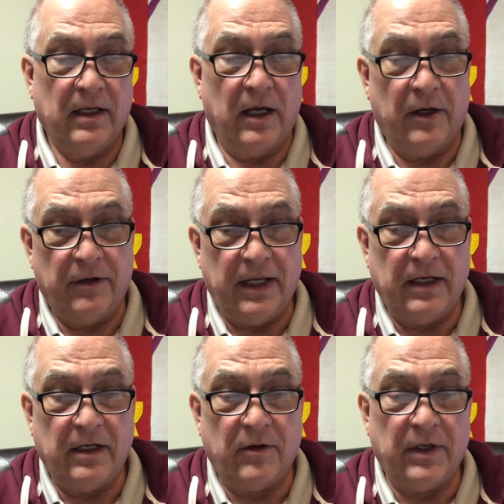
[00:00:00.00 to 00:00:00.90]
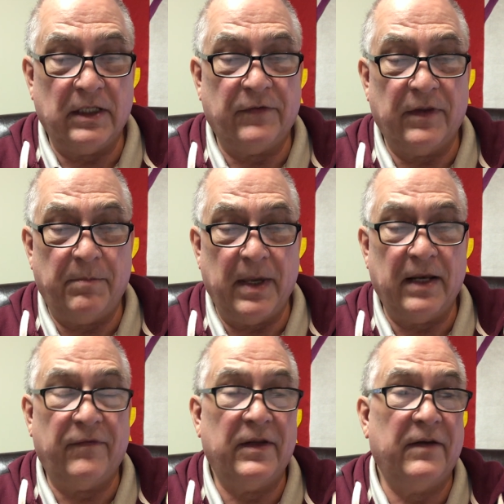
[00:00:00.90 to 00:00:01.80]
180 degrees for the
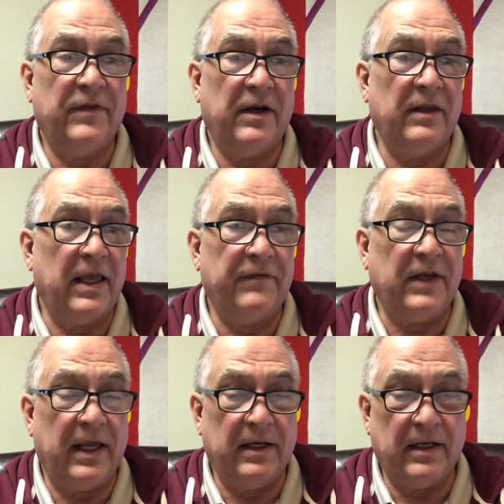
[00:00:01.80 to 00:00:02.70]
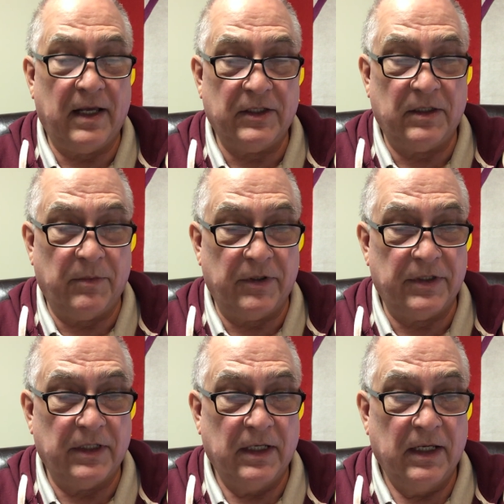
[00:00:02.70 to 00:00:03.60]
benefit of their left-handed customers.